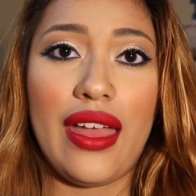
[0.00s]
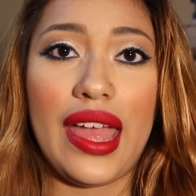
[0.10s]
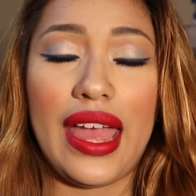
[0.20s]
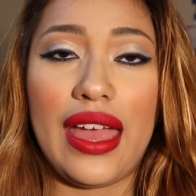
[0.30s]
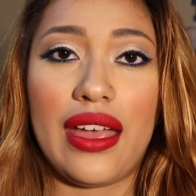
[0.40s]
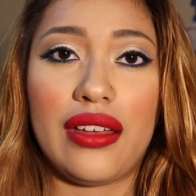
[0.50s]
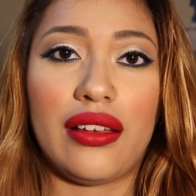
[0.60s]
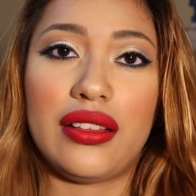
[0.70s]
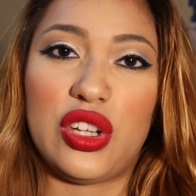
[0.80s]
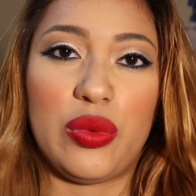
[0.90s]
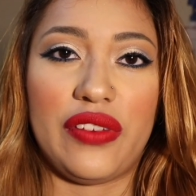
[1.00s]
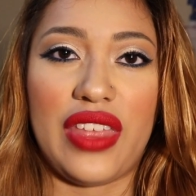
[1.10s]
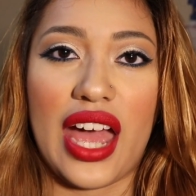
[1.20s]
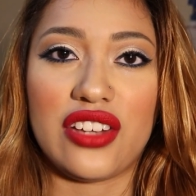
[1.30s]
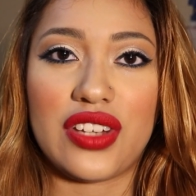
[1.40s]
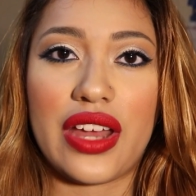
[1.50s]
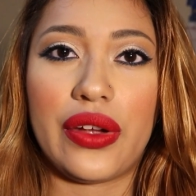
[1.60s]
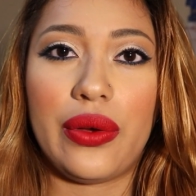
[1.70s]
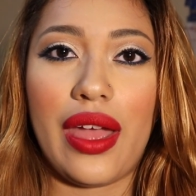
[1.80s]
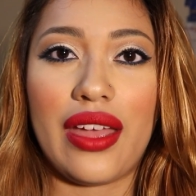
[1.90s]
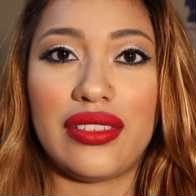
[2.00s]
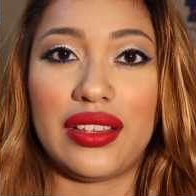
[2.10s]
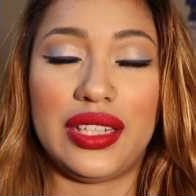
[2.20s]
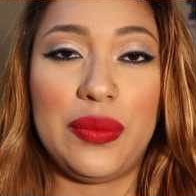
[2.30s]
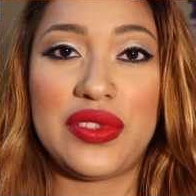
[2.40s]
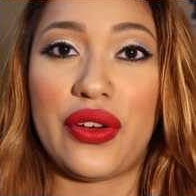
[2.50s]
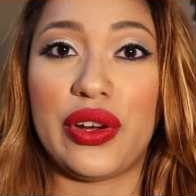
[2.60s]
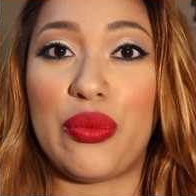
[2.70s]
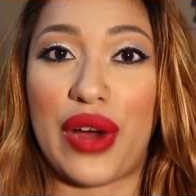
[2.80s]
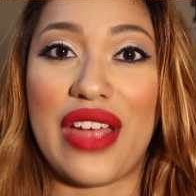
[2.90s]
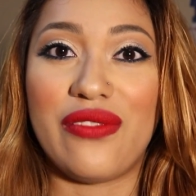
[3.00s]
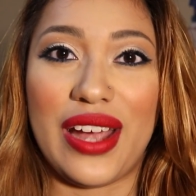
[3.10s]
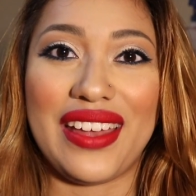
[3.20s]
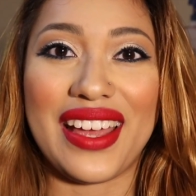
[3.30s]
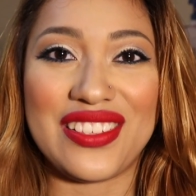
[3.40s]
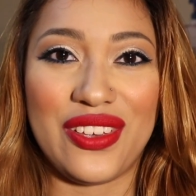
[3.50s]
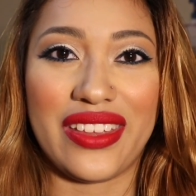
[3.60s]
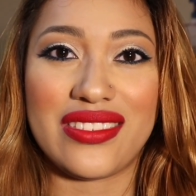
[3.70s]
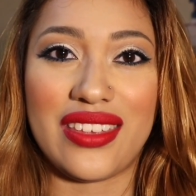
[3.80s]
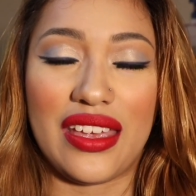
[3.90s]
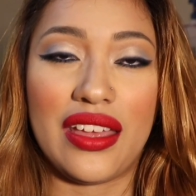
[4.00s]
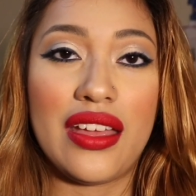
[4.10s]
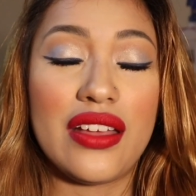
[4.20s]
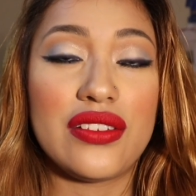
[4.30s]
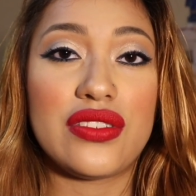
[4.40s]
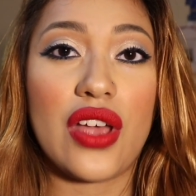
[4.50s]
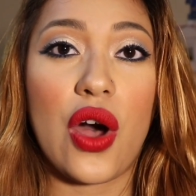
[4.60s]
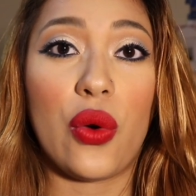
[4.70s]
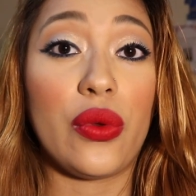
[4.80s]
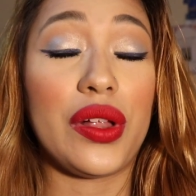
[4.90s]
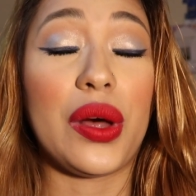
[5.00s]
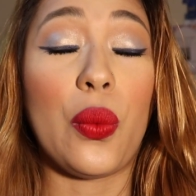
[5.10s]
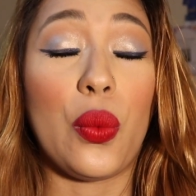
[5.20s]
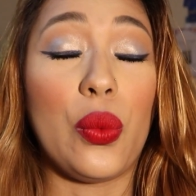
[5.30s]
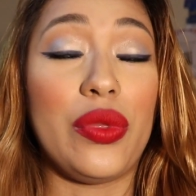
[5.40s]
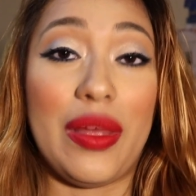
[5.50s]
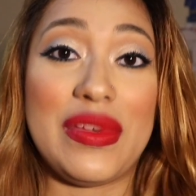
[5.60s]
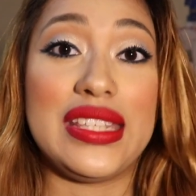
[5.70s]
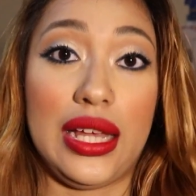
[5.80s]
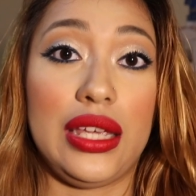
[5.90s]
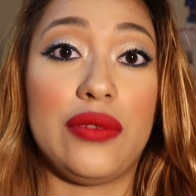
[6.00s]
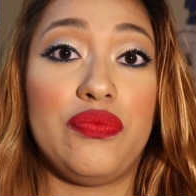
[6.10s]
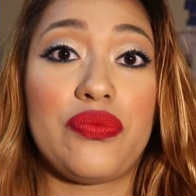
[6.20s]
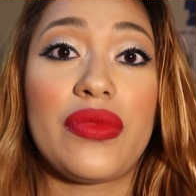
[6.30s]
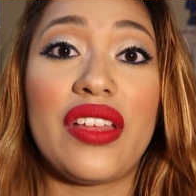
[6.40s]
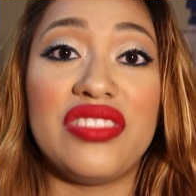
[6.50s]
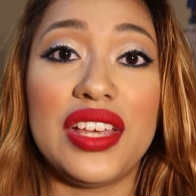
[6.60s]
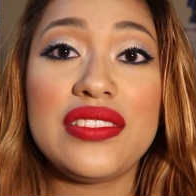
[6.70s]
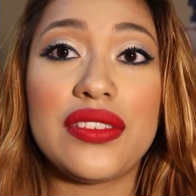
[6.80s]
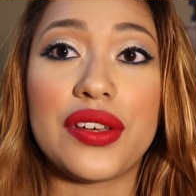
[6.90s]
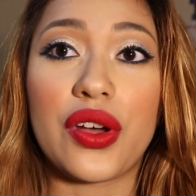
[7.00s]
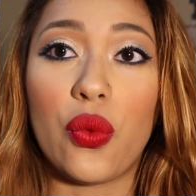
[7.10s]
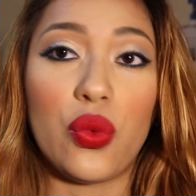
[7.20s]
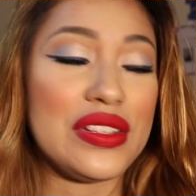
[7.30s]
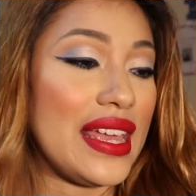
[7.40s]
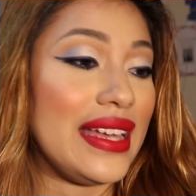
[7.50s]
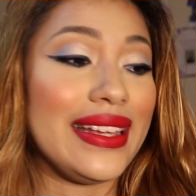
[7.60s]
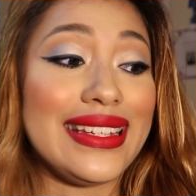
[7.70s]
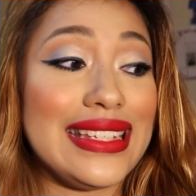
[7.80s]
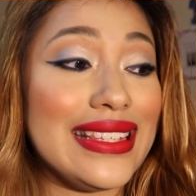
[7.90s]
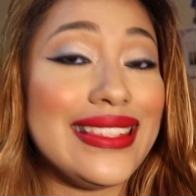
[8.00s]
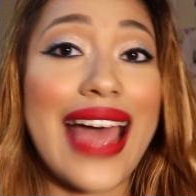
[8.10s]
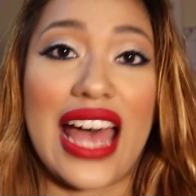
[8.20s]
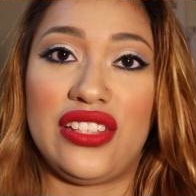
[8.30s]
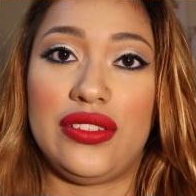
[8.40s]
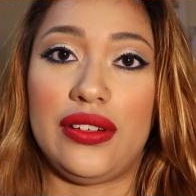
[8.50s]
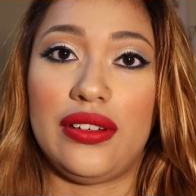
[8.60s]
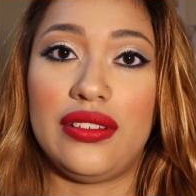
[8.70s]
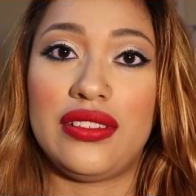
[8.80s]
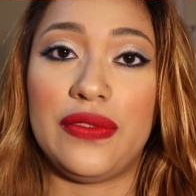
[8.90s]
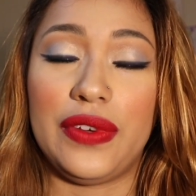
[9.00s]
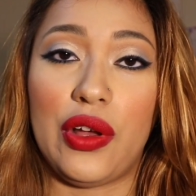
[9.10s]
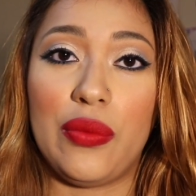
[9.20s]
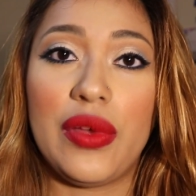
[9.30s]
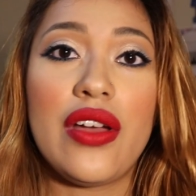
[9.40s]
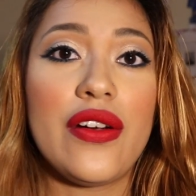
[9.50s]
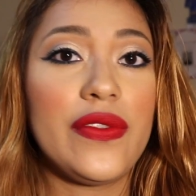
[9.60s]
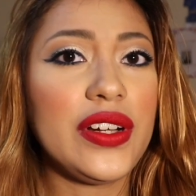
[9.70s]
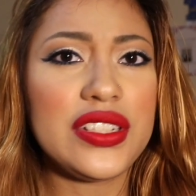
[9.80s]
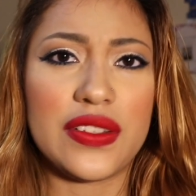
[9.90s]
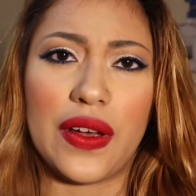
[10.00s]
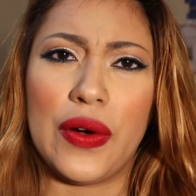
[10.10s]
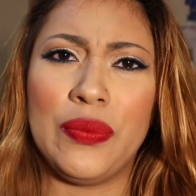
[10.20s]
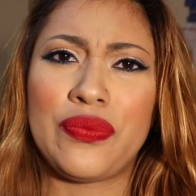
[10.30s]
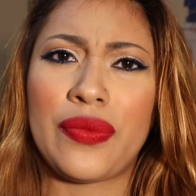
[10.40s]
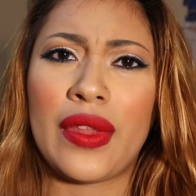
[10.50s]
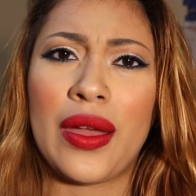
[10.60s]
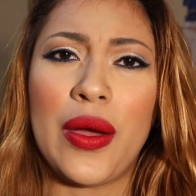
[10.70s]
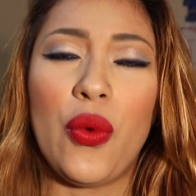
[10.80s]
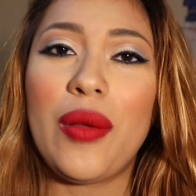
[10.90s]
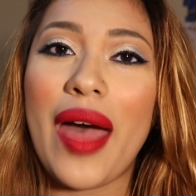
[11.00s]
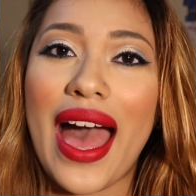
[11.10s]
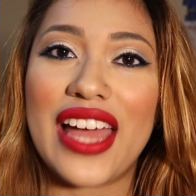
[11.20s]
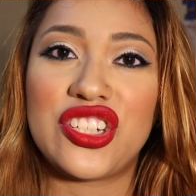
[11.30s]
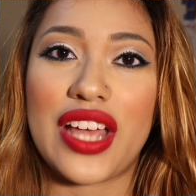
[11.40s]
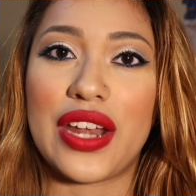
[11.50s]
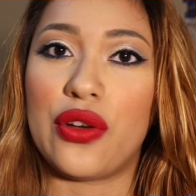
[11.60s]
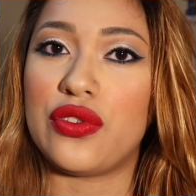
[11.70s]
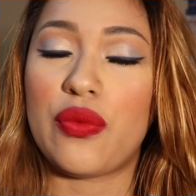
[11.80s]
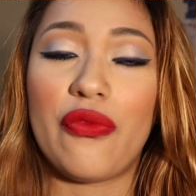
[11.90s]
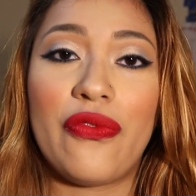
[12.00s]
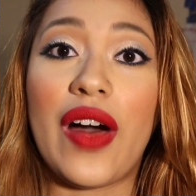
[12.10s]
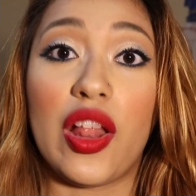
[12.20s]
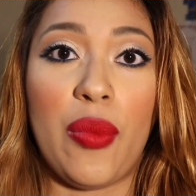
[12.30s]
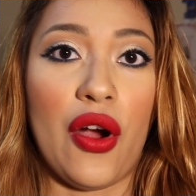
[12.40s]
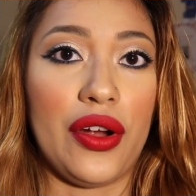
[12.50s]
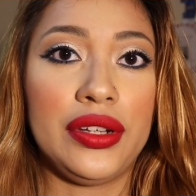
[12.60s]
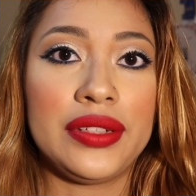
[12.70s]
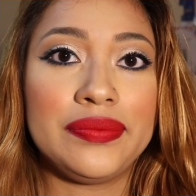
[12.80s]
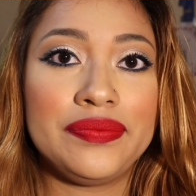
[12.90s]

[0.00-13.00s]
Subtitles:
and a little bit of the eyeshadow, and the lips are a bright red, as you can see. So let me tell you, this look was a disaster to film. First of all, one of my eyeshadows fell apart